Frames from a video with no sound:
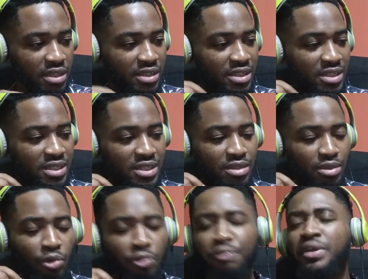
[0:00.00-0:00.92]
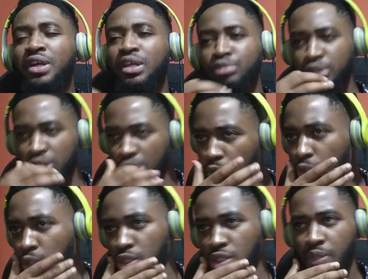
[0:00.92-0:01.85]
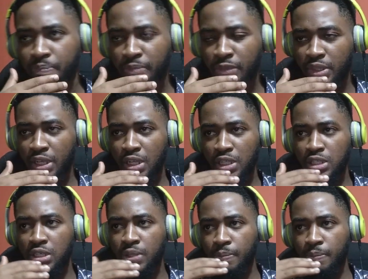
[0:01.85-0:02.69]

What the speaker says: it's unfair, ridiculous, that